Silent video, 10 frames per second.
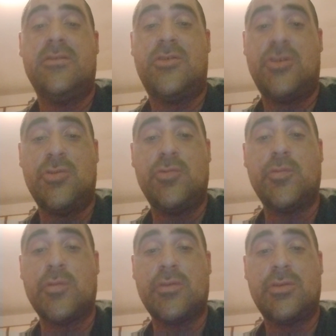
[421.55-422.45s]

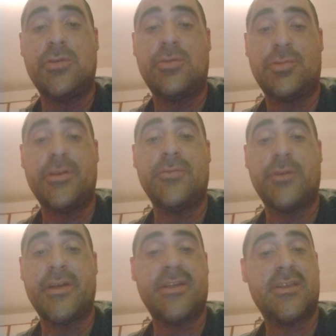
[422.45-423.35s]
two three
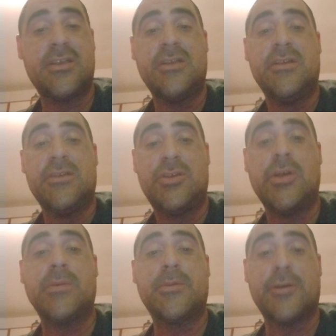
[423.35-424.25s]
ways
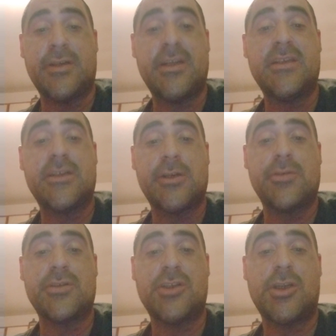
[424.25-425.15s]
to upgrade any
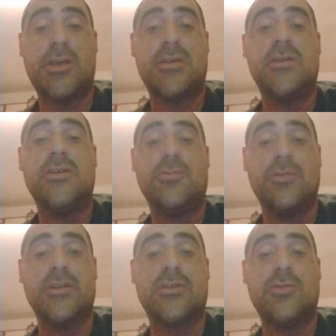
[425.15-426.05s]
current gen
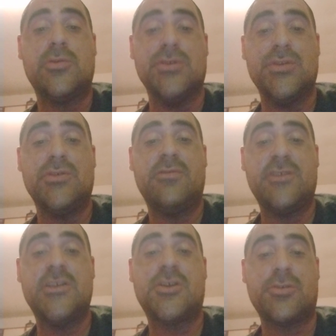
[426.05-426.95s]
with cool new
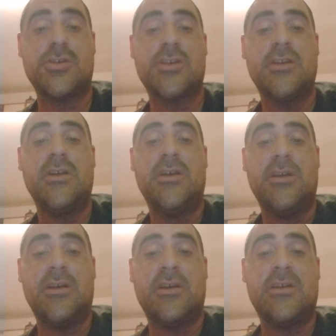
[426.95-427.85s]
features
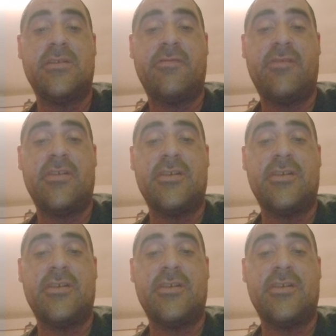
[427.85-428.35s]
of